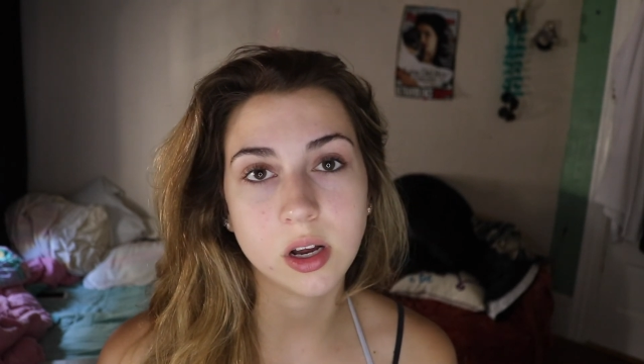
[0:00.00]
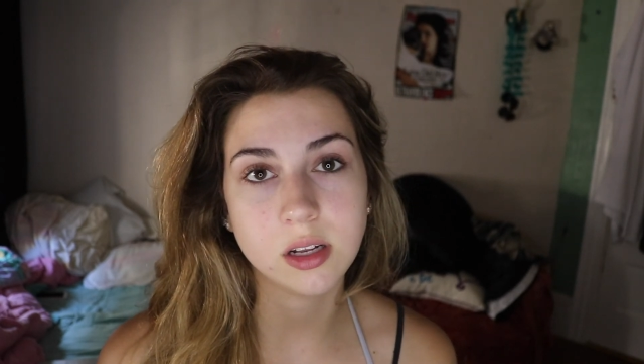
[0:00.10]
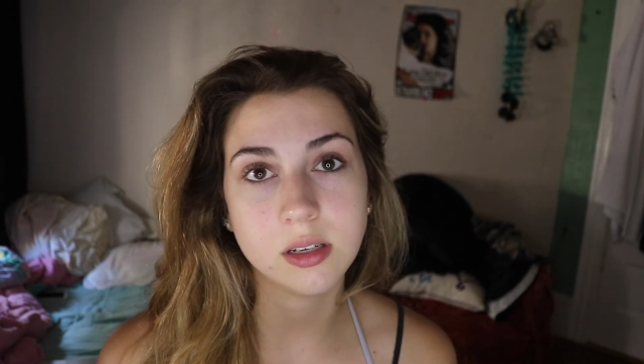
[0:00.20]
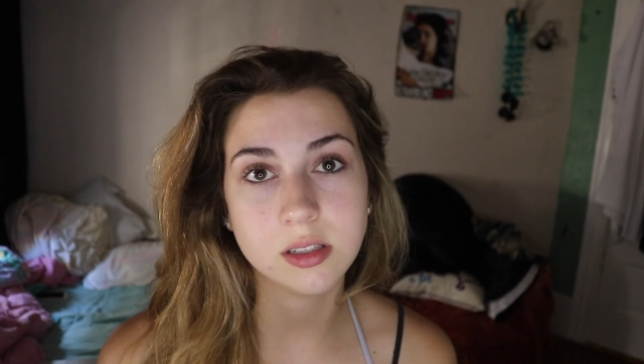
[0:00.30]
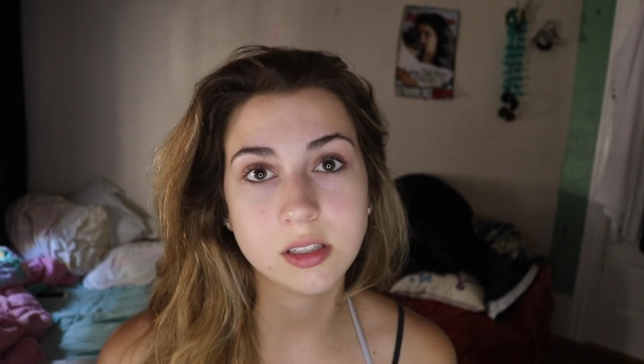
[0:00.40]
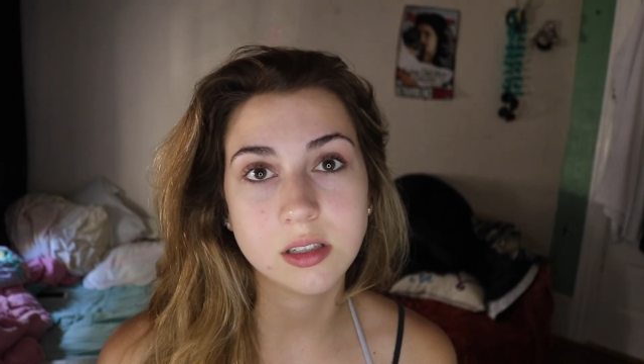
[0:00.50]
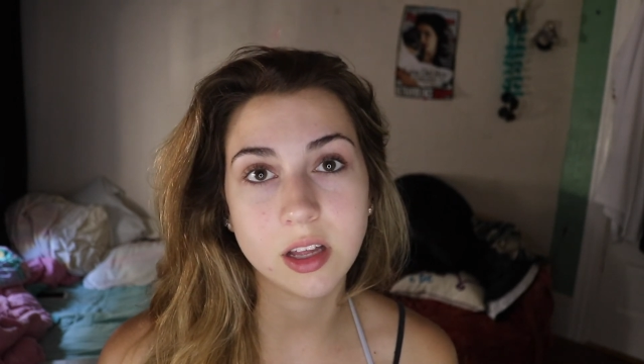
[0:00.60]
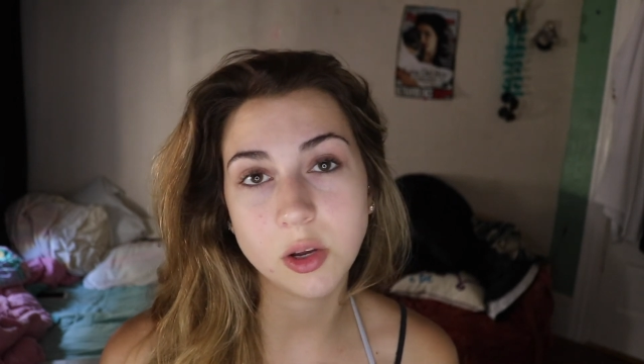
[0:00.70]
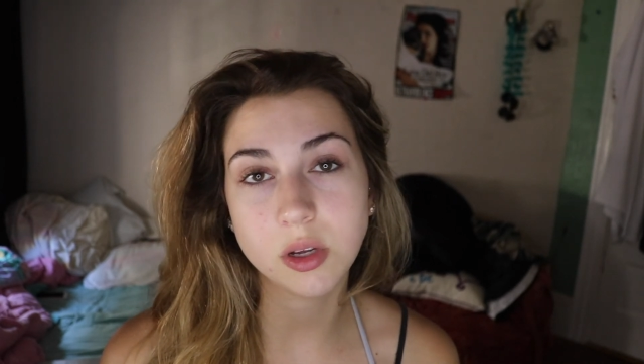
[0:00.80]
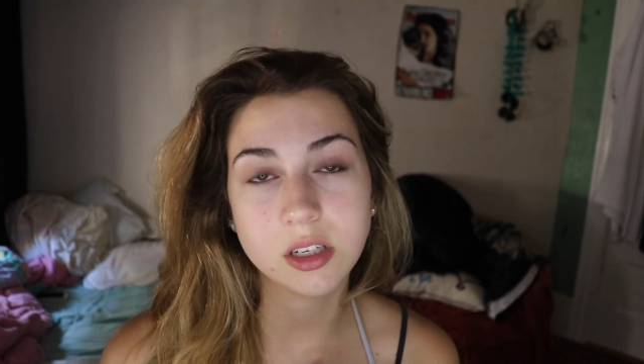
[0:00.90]
and
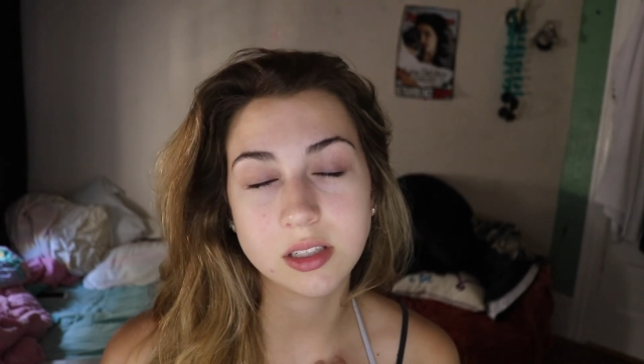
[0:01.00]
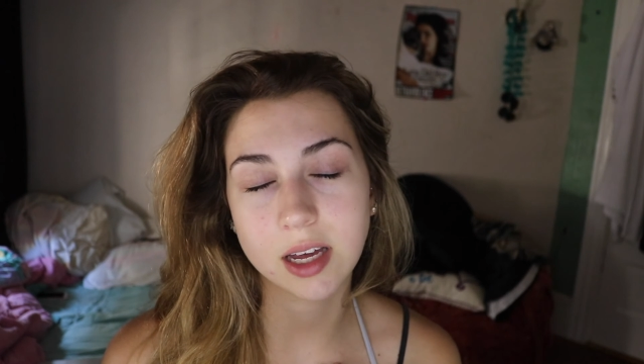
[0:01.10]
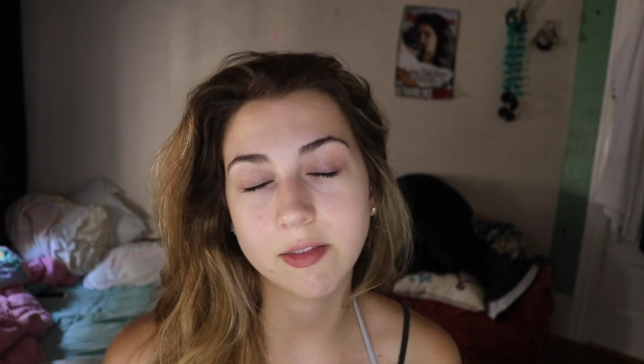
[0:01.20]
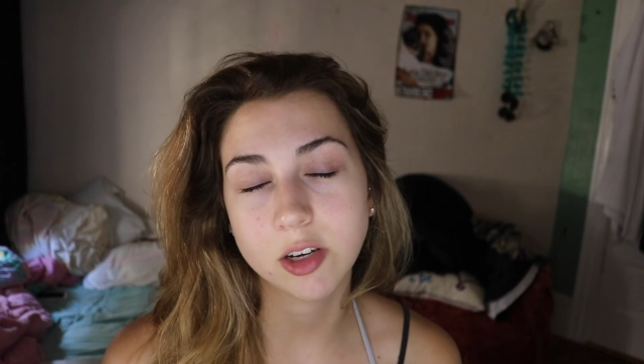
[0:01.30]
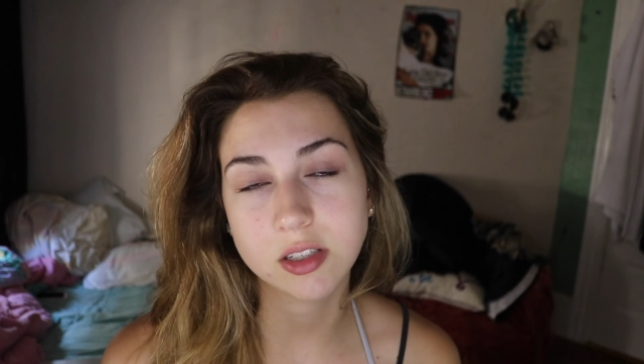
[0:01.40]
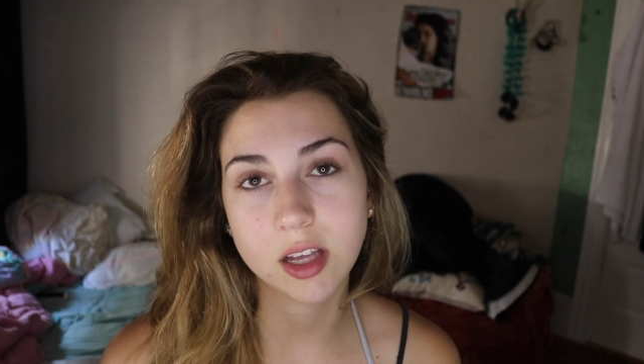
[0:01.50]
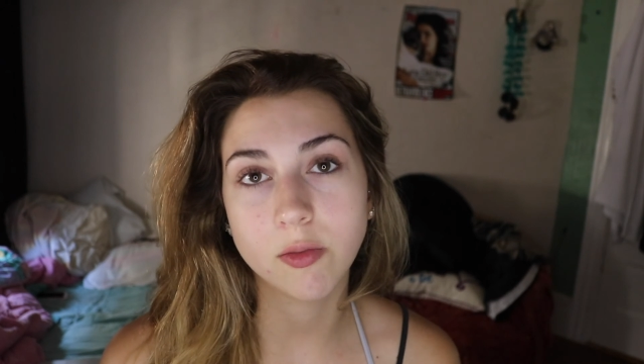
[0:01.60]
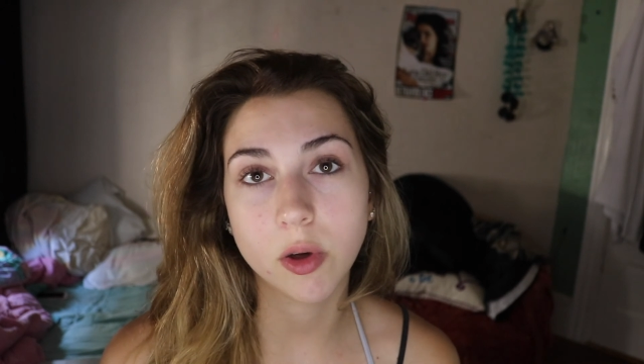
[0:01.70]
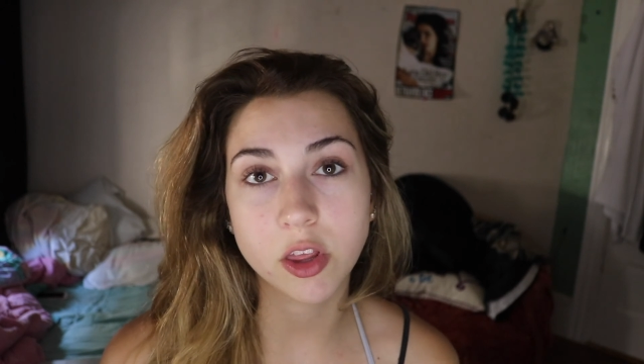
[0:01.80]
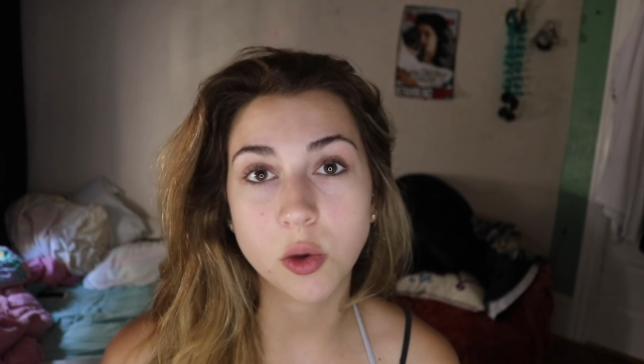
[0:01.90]
then you can decide for
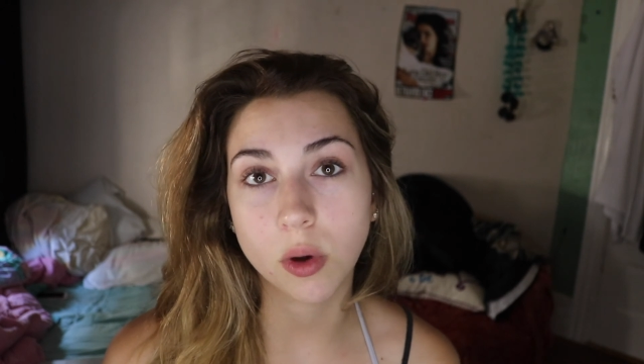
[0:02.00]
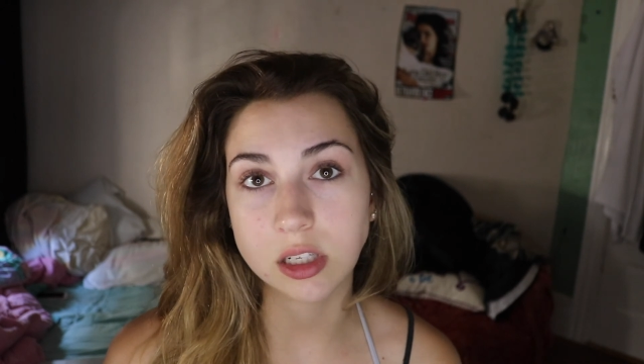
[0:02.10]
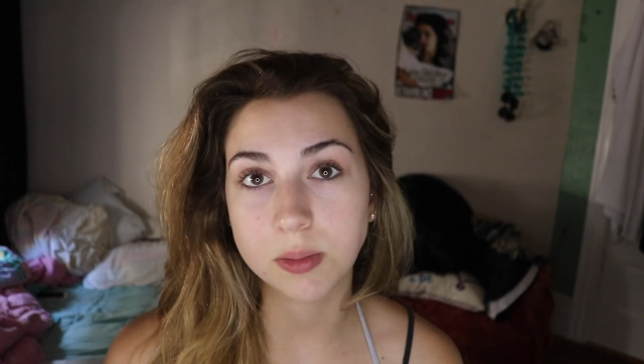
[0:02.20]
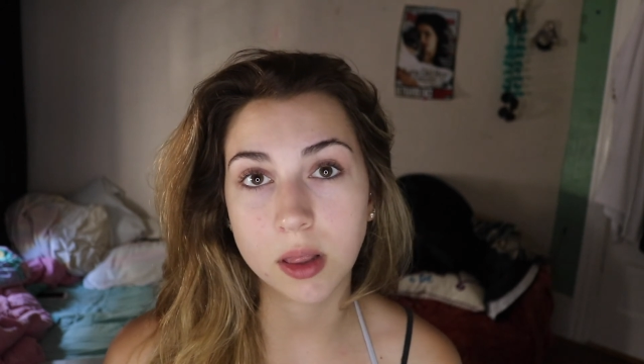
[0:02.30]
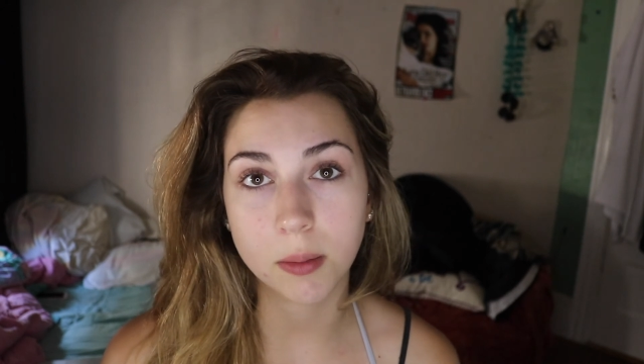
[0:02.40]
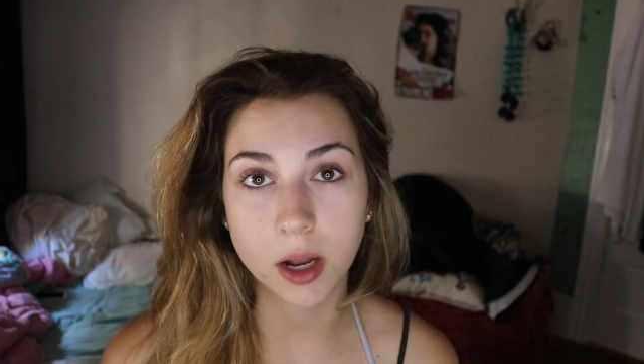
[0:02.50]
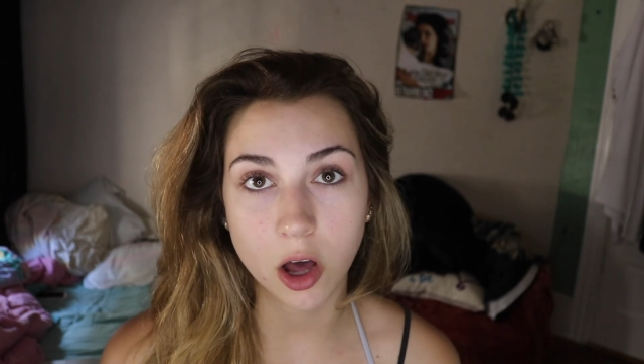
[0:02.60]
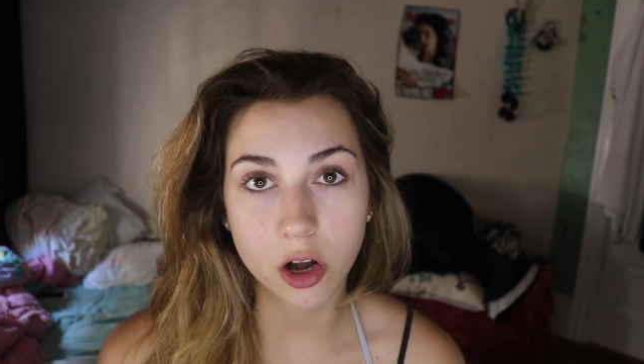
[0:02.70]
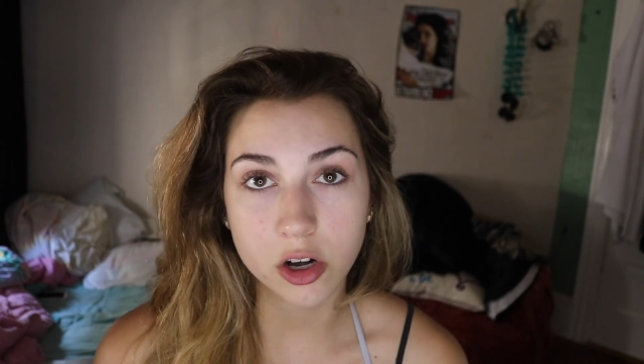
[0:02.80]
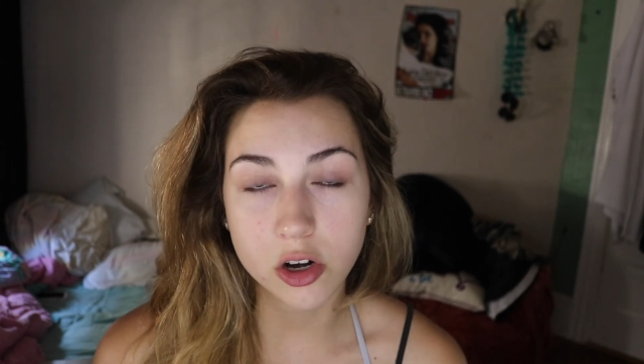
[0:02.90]
yourself whether you want to spend the money
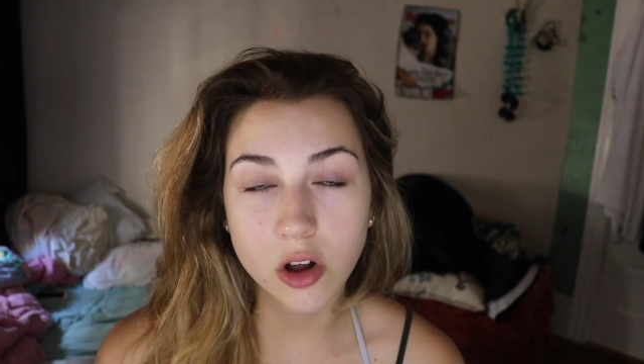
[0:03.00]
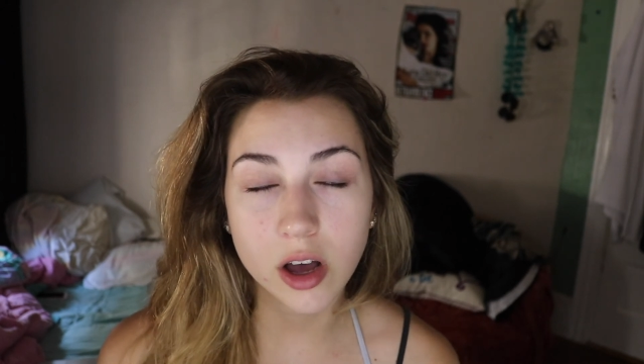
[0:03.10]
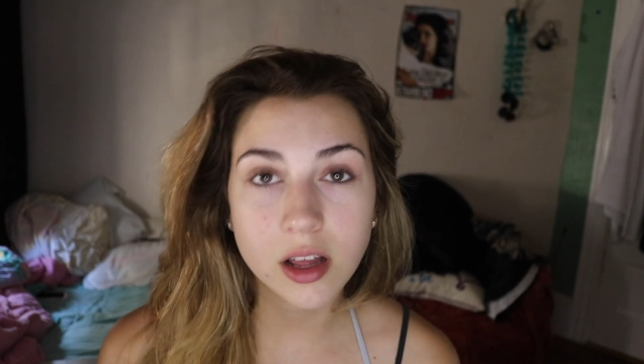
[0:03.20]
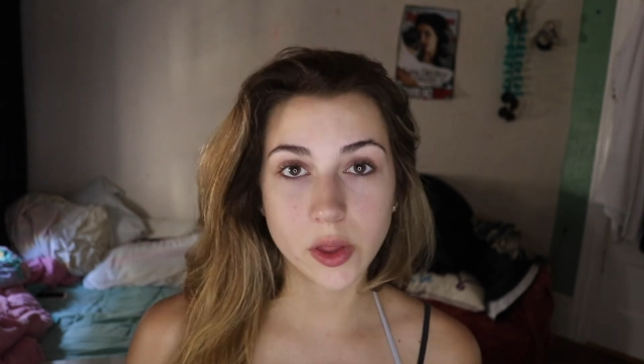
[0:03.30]
on it or not.